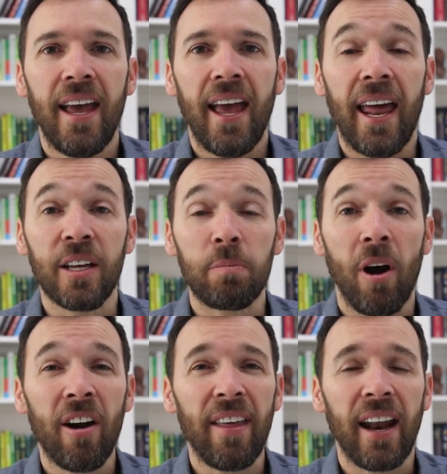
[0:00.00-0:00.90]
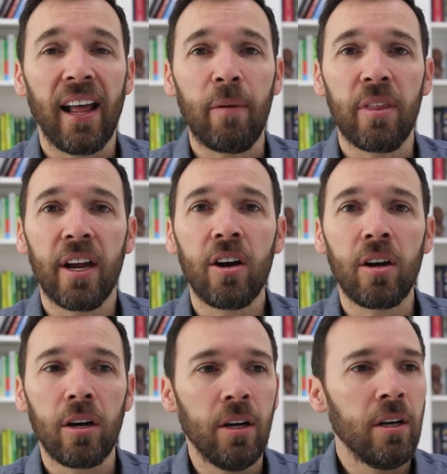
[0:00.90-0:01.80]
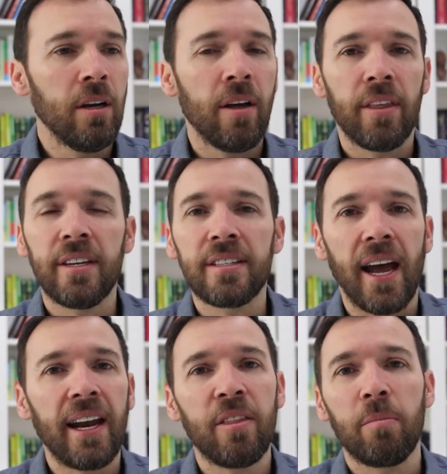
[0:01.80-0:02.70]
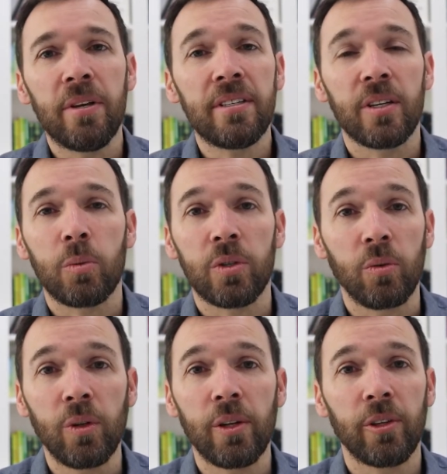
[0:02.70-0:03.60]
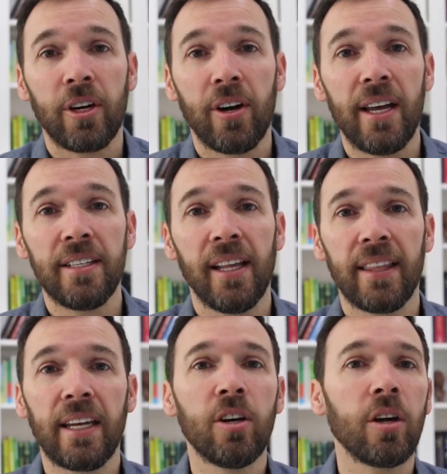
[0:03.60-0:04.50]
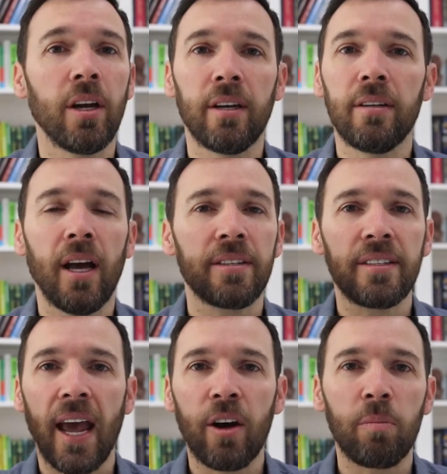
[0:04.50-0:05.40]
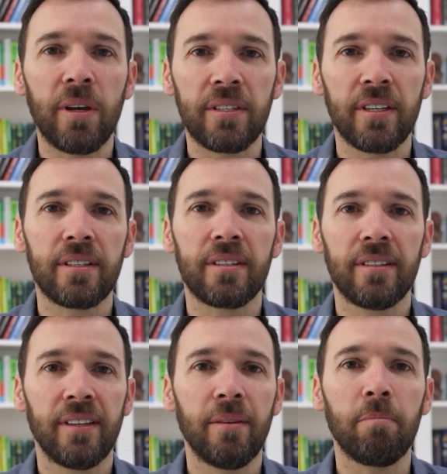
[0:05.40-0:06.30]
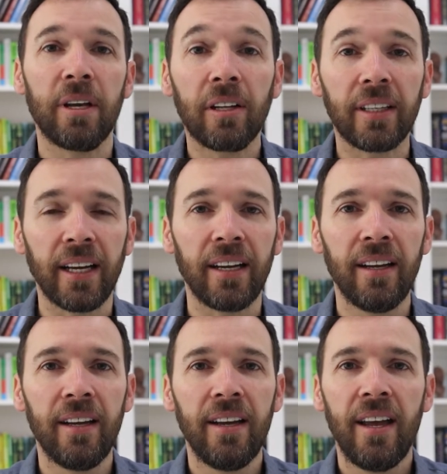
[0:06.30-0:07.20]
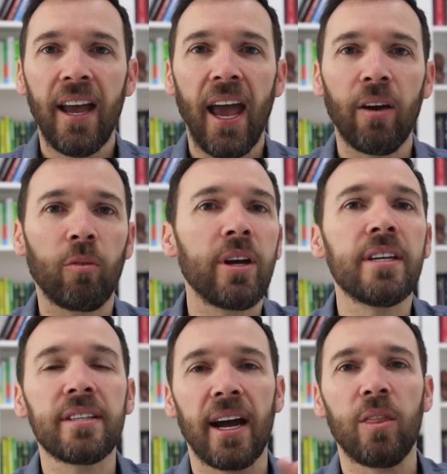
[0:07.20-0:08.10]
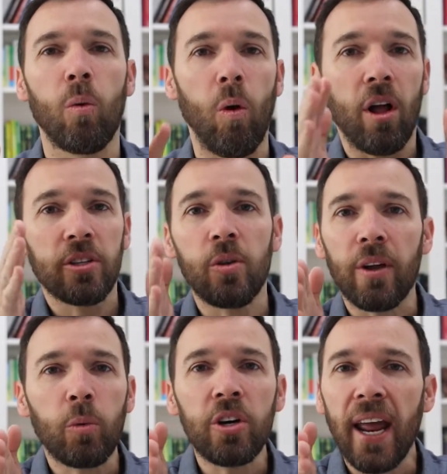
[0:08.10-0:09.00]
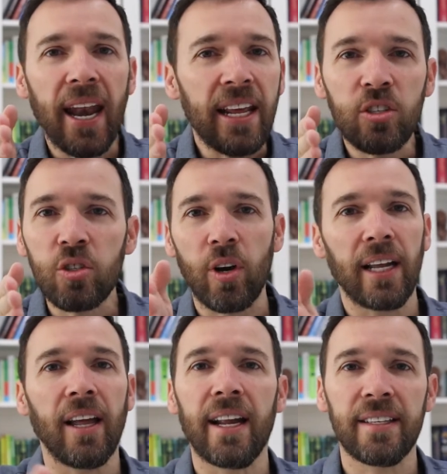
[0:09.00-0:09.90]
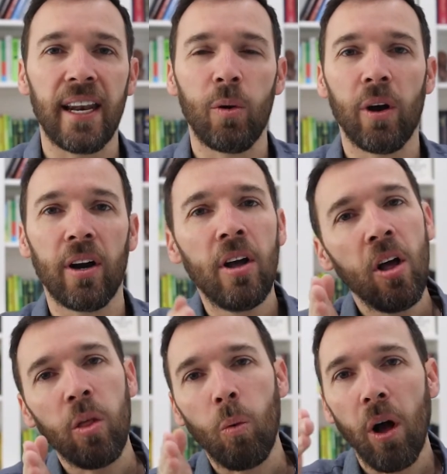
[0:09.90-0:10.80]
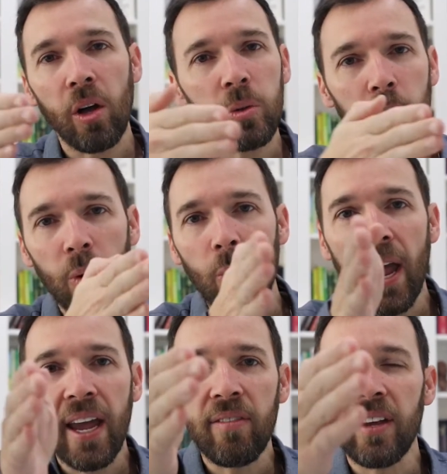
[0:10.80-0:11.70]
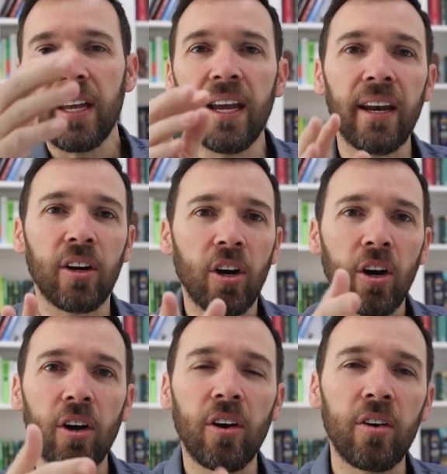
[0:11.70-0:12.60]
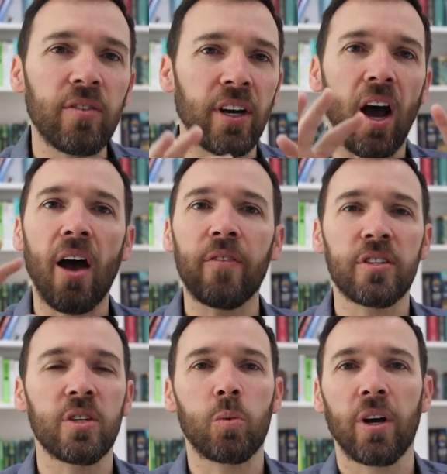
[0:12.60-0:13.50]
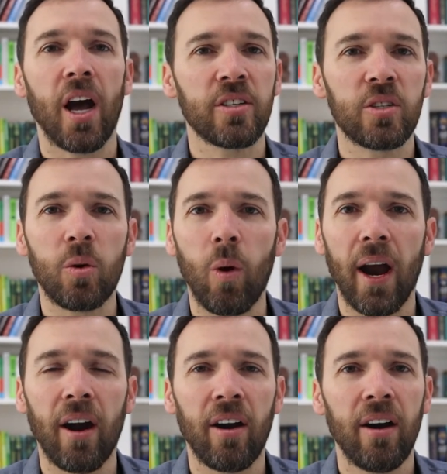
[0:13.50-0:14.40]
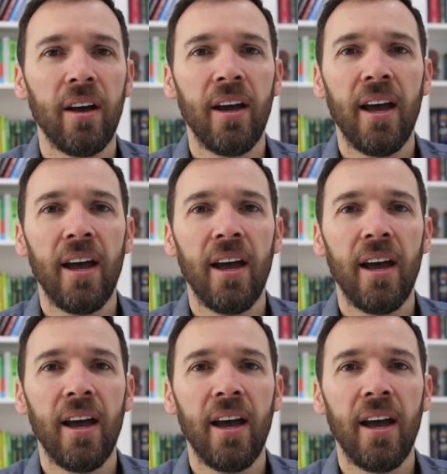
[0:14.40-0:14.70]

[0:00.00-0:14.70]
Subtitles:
And as part of that, the design of the business was really, really crazy. They took a standard business building and redesigned the walls so there weren't any straight lines anywhere. The walls were wavy and curved and offices were not square.